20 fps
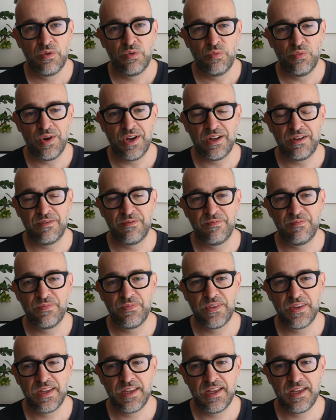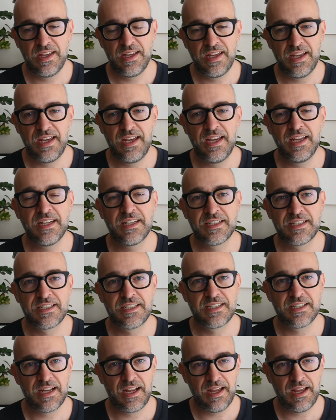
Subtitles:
Well, it's